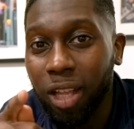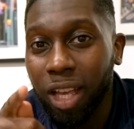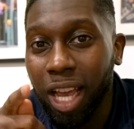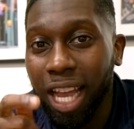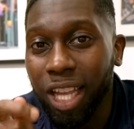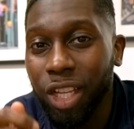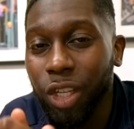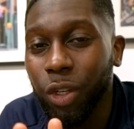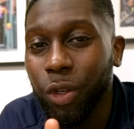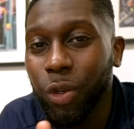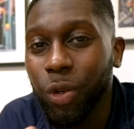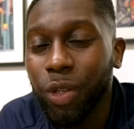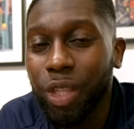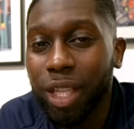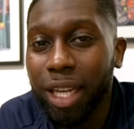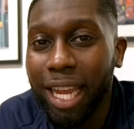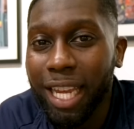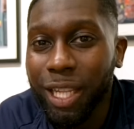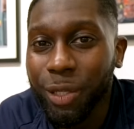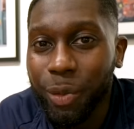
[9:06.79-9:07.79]
catch you on
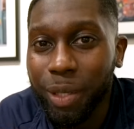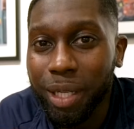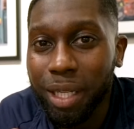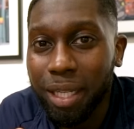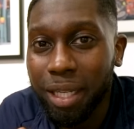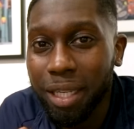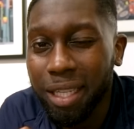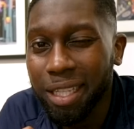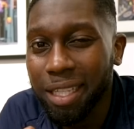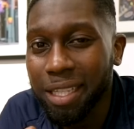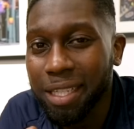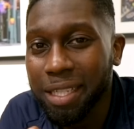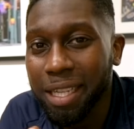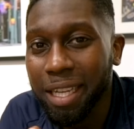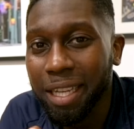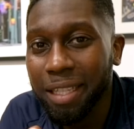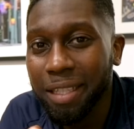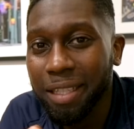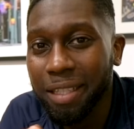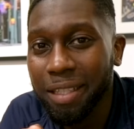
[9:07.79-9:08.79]
the next one. See
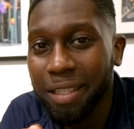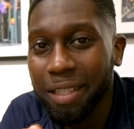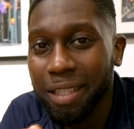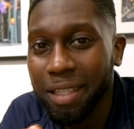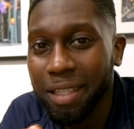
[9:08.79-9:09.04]
ya.